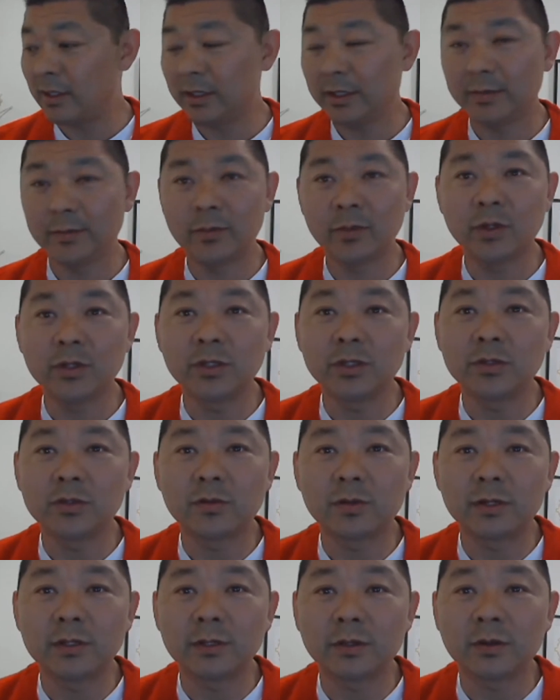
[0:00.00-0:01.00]
I'm
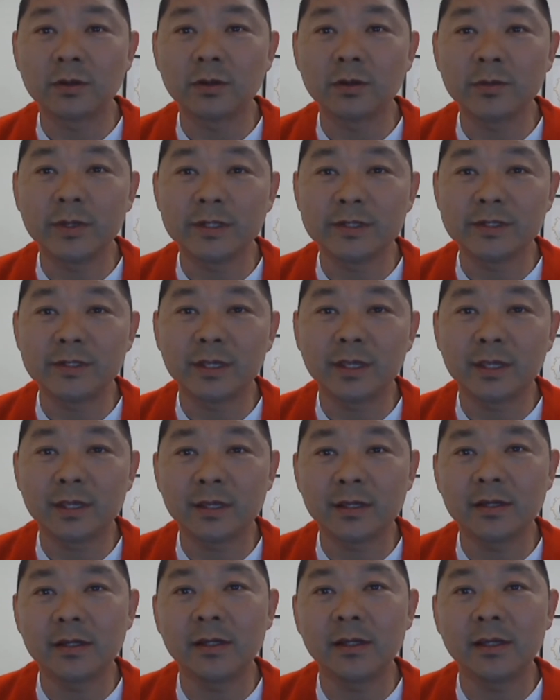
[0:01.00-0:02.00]
monitoring the comments
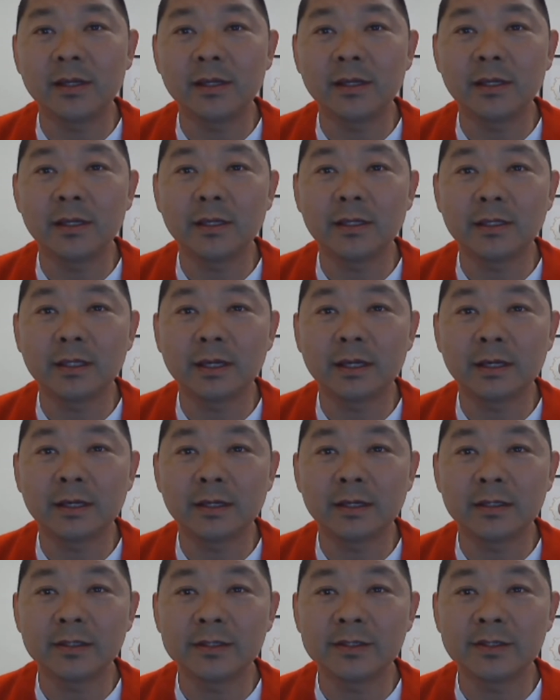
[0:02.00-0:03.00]
there, and
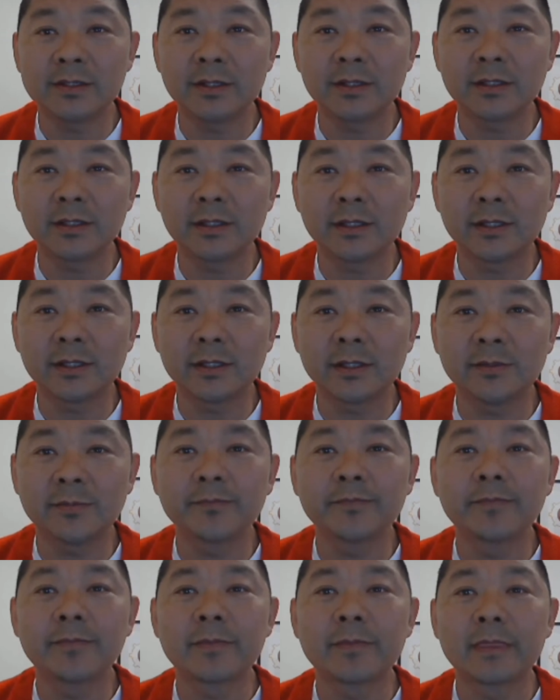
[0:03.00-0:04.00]
I can certainly
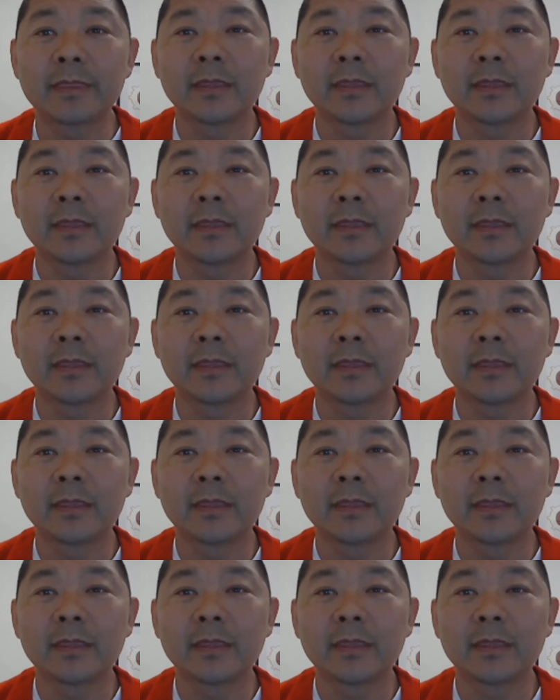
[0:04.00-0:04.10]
